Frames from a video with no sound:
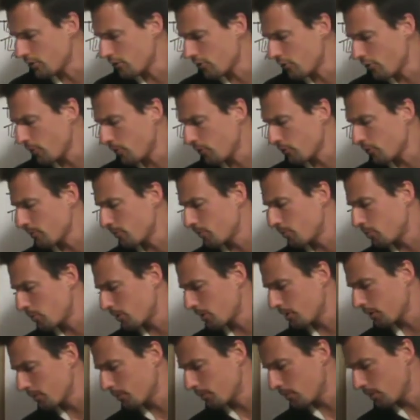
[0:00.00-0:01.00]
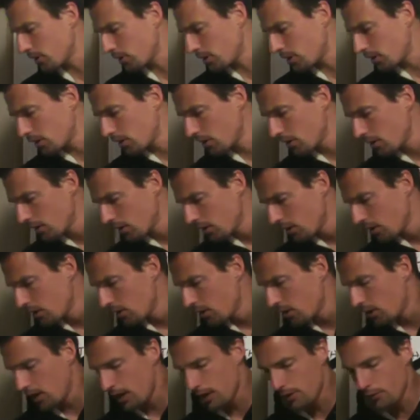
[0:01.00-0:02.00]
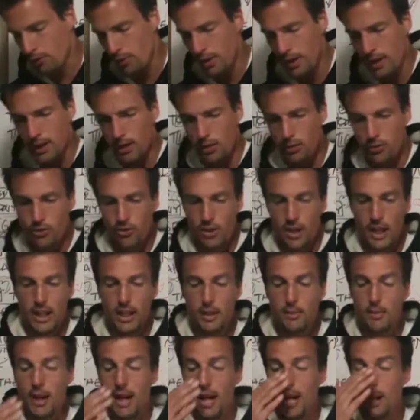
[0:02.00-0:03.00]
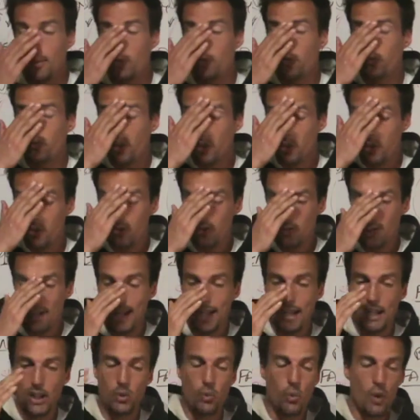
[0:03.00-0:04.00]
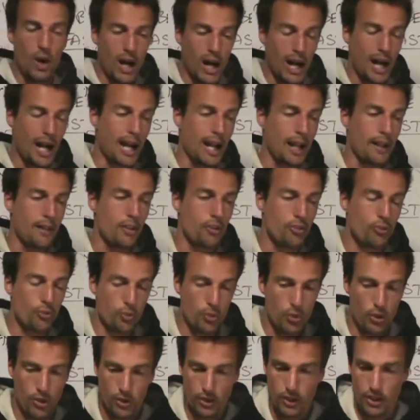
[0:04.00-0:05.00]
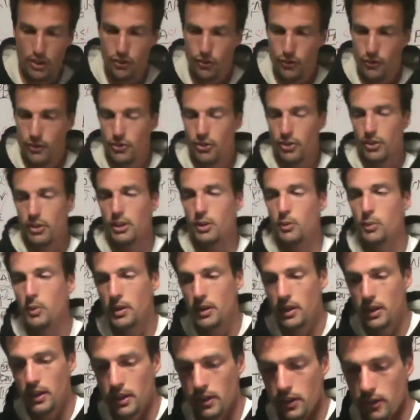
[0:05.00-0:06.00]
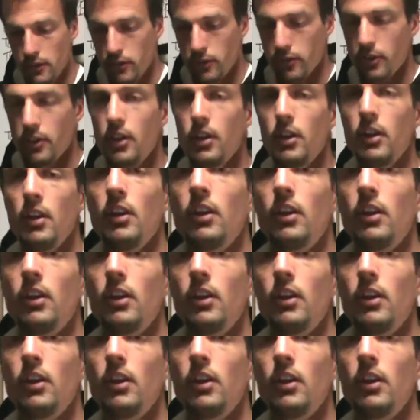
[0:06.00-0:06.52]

It's the most important book I've read outside the Bible for understanding why this world is physically what it is.